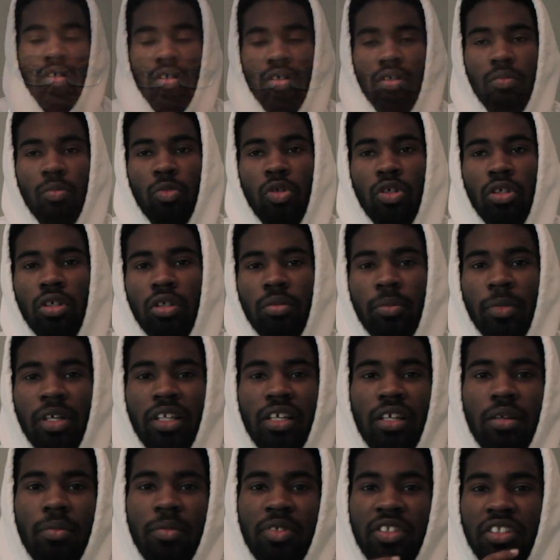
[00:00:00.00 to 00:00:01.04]
Good morning, my
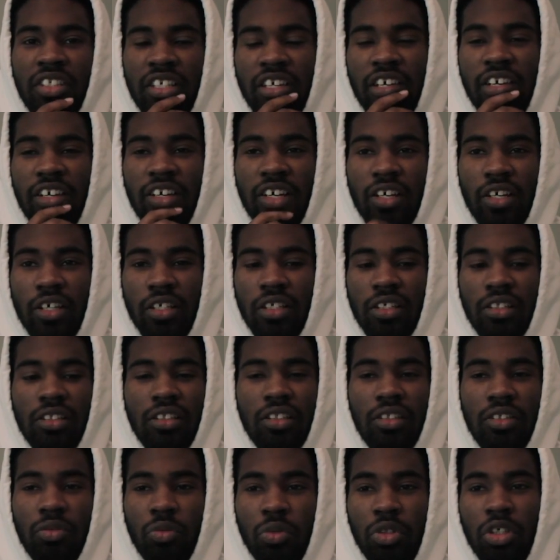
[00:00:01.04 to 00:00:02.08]
name is Derek Hawkins,
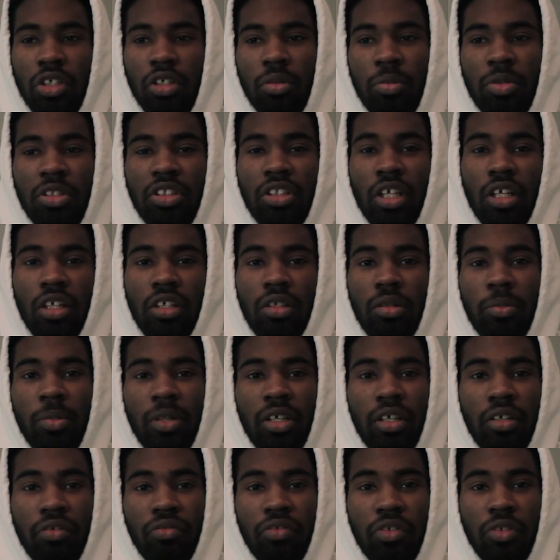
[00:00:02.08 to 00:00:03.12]
and we're going to be talking
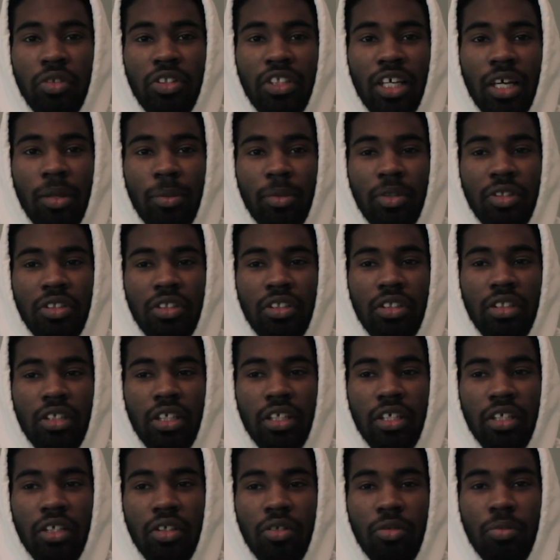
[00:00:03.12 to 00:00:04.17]
about a few topics
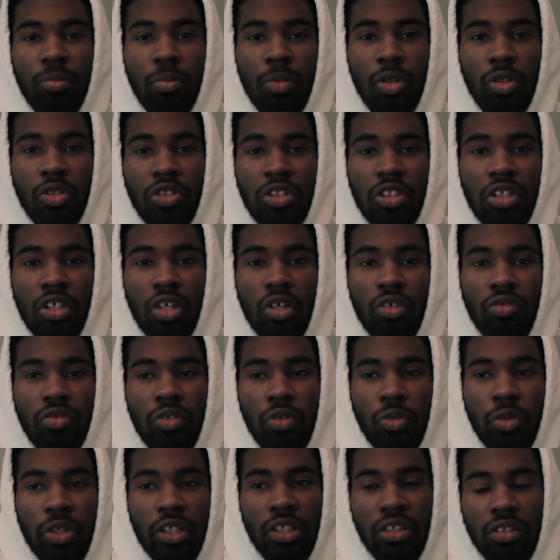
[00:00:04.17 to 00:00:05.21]
today, mostly over
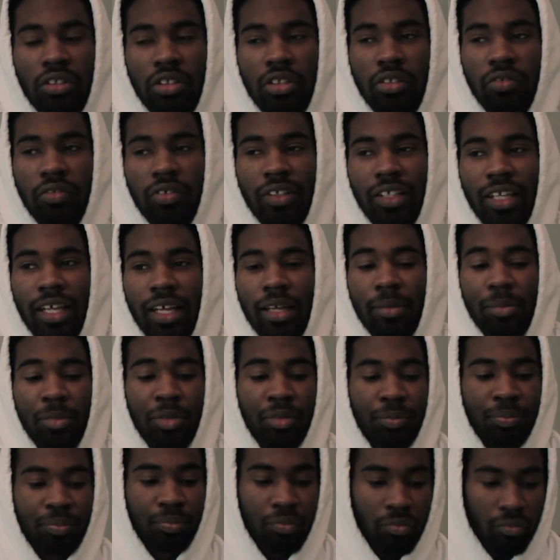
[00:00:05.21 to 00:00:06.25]
relative
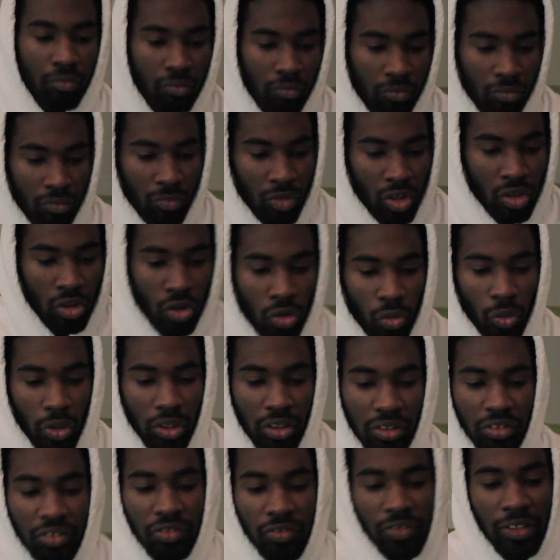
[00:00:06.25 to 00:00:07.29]
climate.
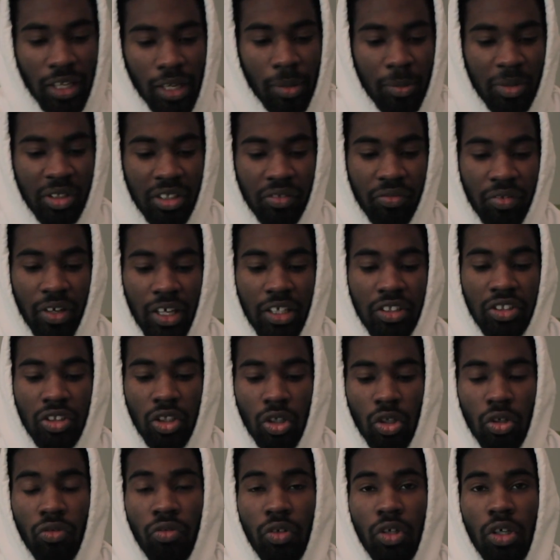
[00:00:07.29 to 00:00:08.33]
Relative climate defines the
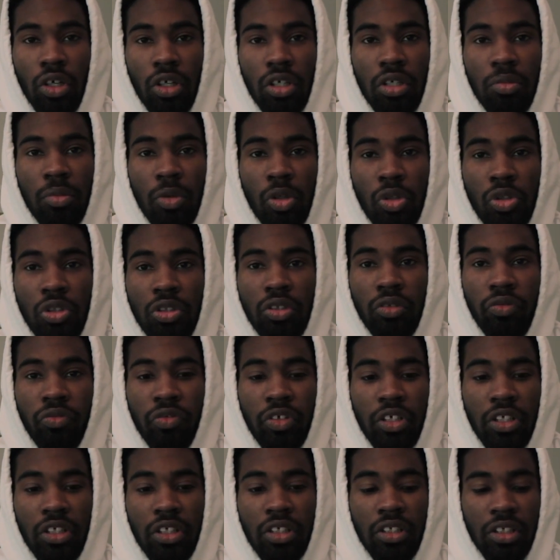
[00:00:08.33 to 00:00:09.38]
overall emotional
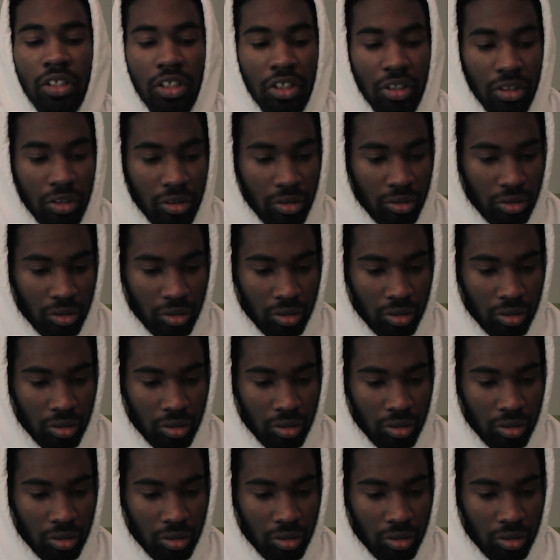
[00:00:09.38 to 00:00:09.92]
feeling